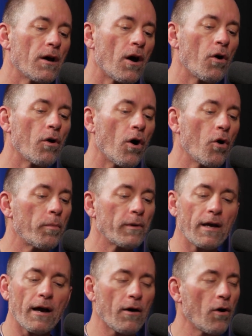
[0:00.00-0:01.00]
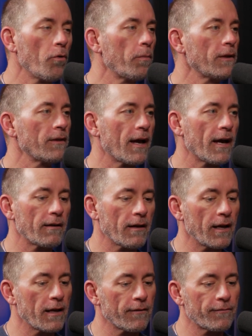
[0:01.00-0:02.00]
ho- hoping, yeah, hoping that hey,